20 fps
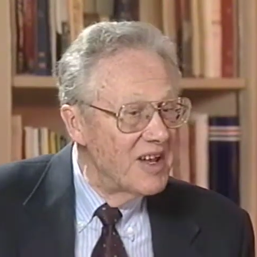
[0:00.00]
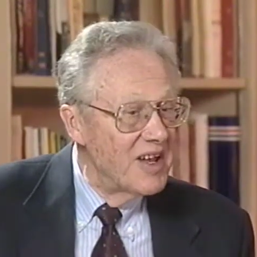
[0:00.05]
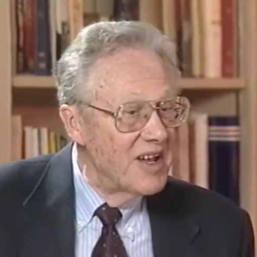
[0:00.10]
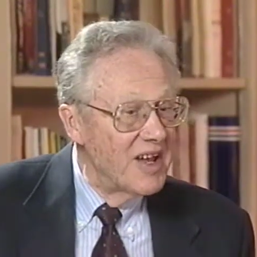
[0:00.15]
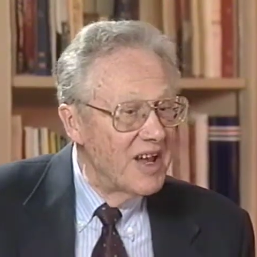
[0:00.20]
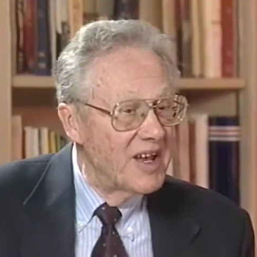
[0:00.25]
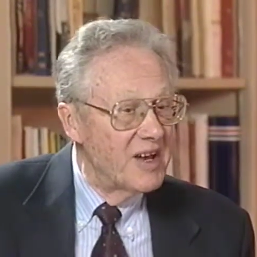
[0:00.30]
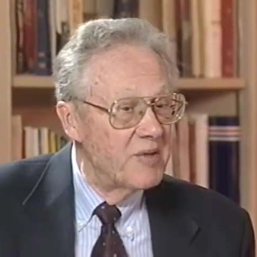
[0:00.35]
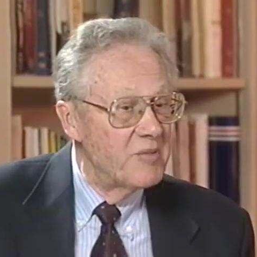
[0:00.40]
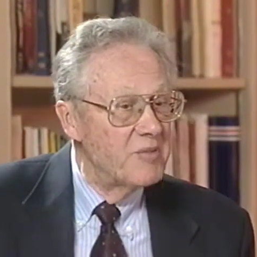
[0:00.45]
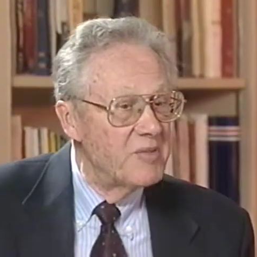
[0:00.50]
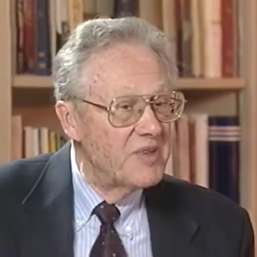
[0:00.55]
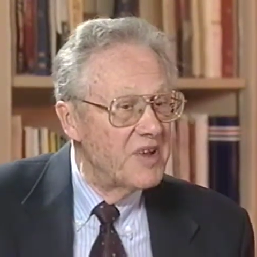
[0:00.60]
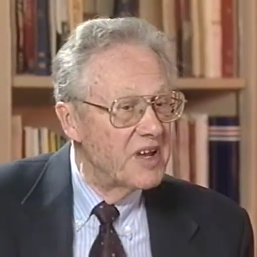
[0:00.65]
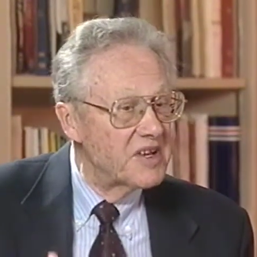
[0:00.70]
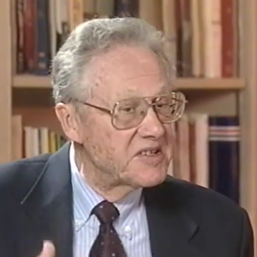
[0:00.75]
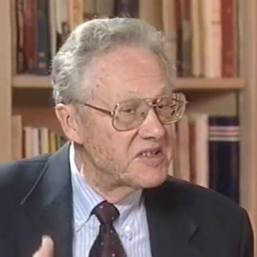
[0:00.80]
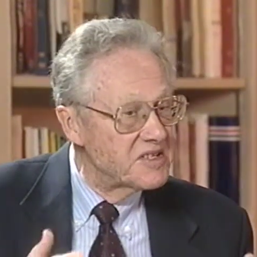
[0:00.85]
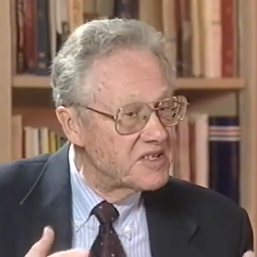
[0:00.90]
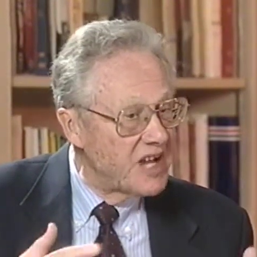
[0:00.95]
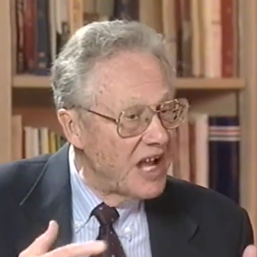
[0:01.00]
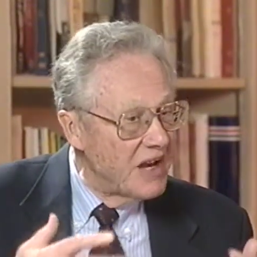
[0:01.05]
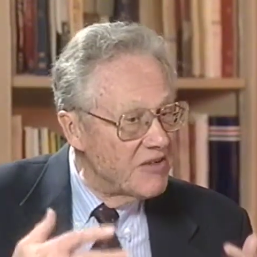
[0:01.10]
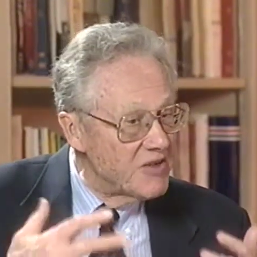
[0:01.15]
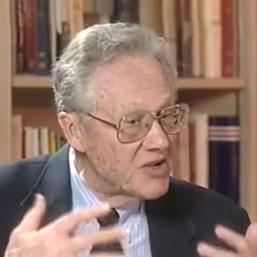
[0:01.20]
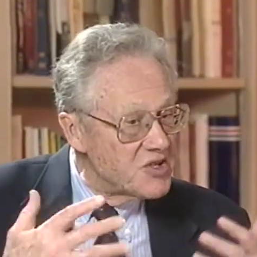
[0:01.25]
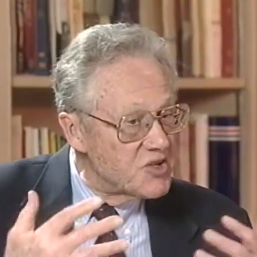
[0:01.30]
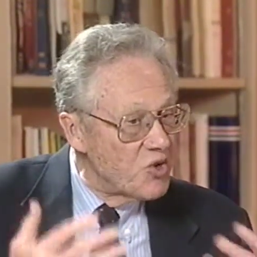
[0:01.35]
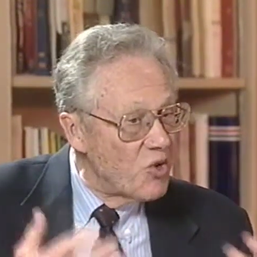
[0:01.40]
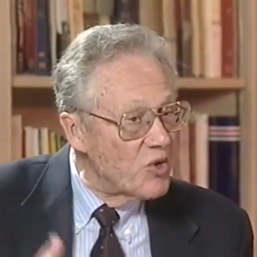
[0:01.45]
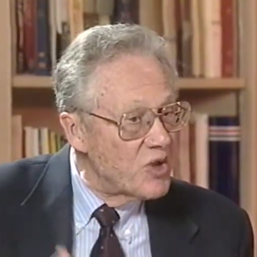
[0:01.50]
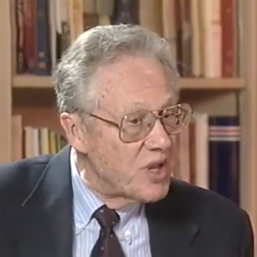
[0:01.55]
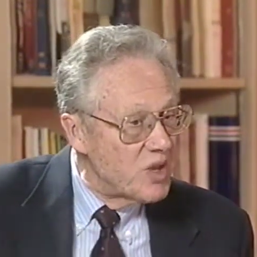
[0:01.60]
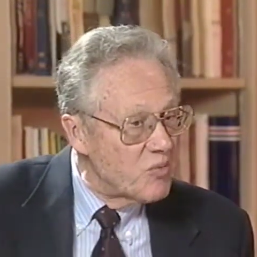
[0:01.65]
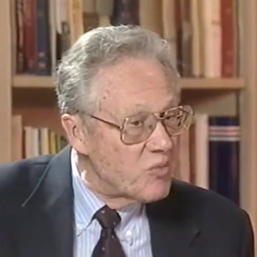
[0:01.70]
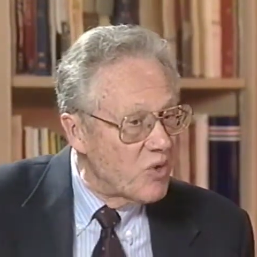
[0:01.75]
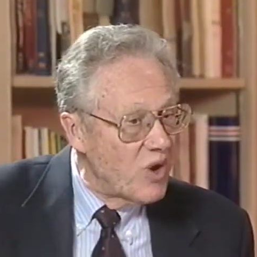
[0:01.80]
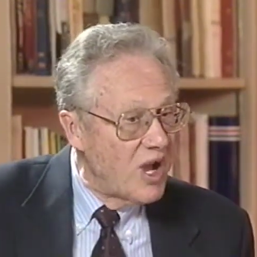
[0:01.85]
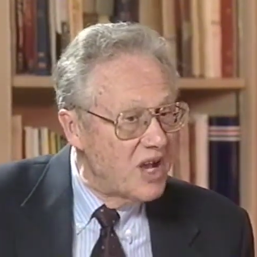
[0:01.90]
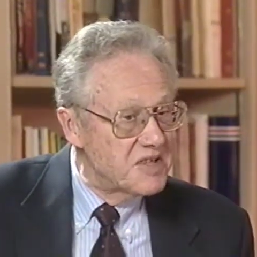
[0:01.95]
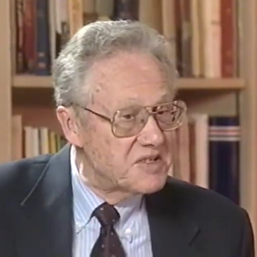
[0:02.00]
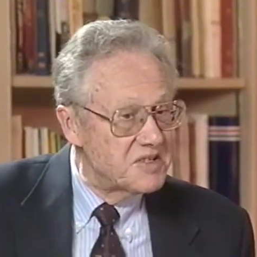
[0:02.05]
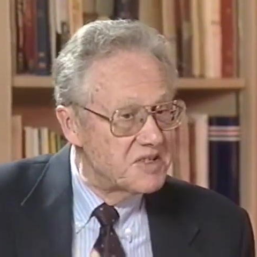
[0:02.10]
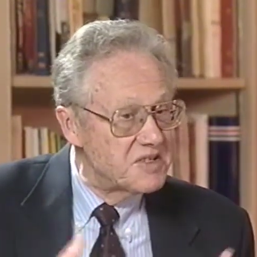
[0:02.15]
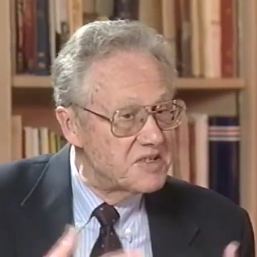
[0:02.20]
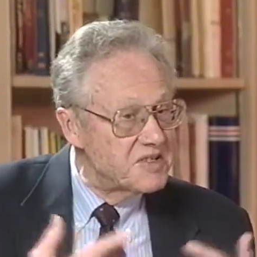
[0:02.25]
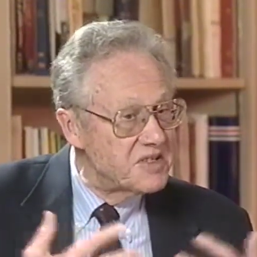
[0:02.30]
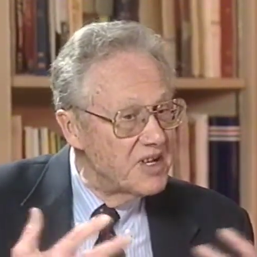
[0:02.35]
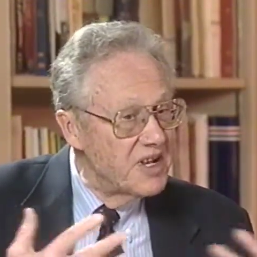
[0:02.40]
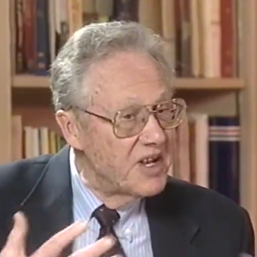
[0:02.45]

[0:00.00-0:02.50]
And it's kind of a soaking process.